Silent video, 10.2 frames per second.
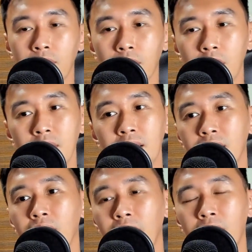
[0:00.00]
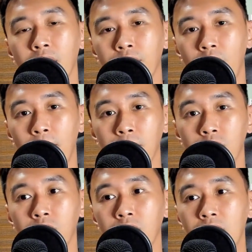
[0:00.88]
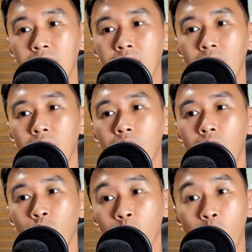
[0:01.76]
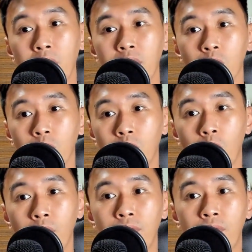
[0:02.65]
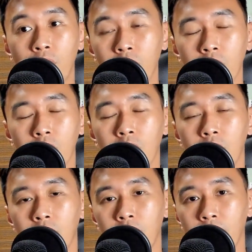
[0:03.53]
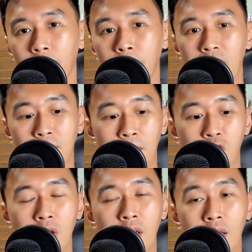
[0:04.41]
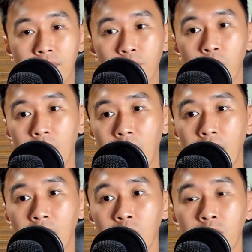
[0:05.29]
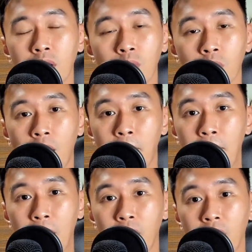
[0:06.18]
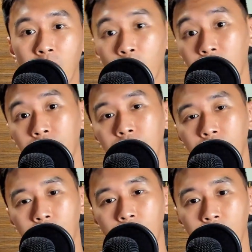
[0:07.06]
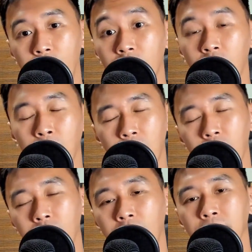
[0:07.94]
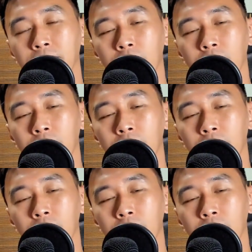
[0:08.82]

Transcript: So this is the kind of opportunities we want to go for, especially if we are looking to compound our wealth for a very long period of time.